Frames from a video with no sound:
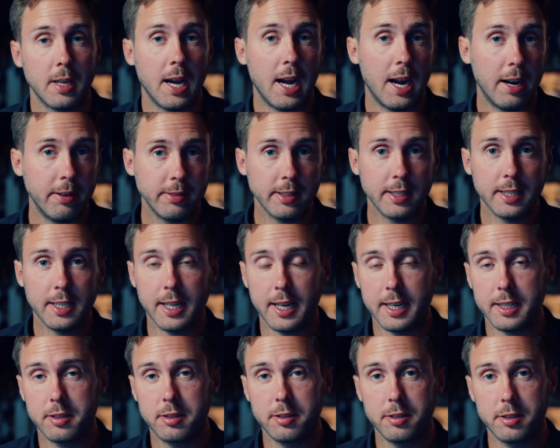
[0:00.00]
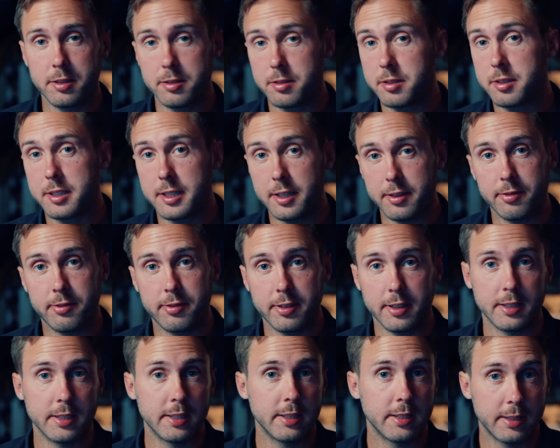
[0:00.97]
I really like to use
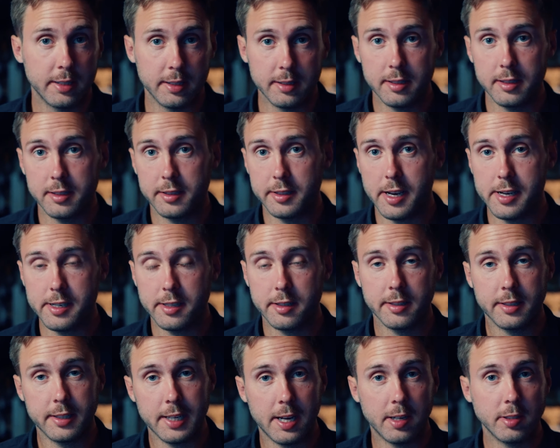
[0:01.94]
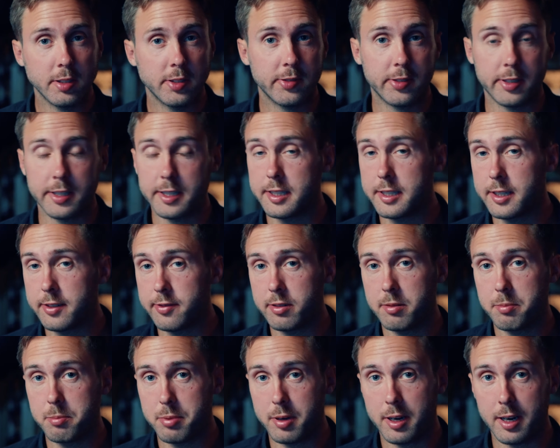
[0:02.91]
different synthesizer sounds for
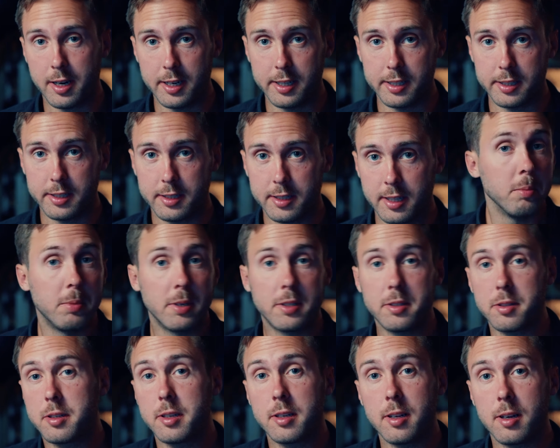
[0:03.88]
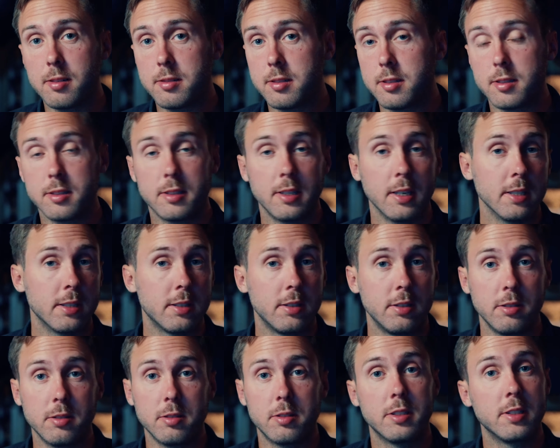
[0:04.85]
different parts, but you can also just
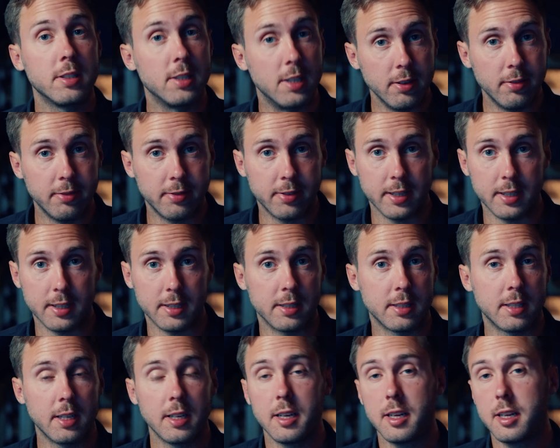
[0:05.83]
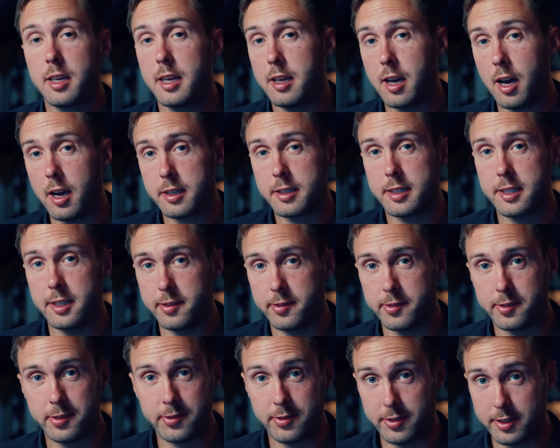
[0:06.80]
use different
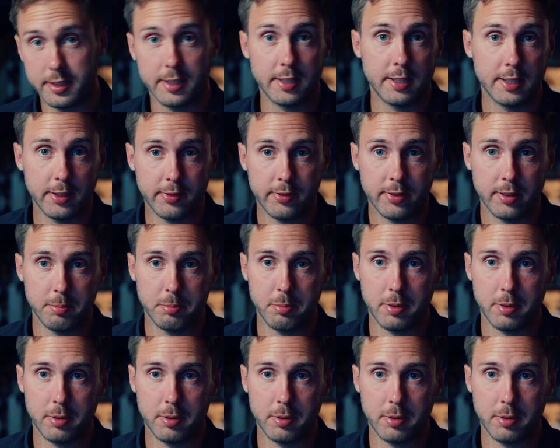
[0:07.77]
octaves for the different